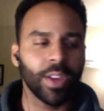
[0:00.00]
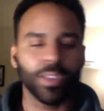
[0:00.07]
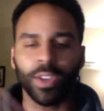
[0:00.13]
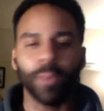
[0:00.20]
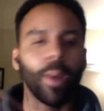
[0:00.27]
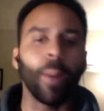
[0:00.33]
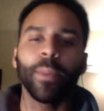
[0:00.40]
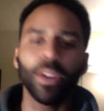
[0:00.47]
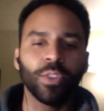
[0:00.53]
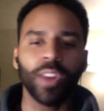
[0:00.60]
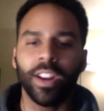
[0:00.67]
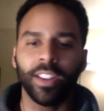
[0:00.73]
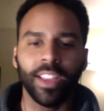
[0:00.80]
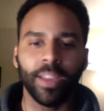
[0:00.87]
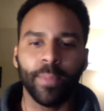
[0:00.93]
So I'm going to try
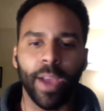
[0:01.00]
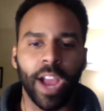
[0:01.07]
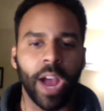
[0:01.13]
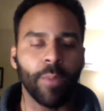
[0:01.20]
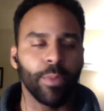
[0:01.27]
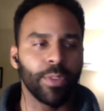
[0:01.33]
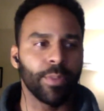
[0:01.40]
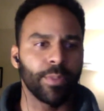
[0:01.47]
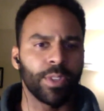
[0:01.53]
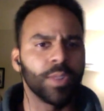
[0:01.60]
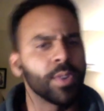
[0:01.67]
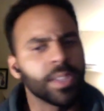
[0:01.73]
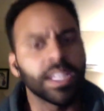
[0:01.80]
to link back up with him too, because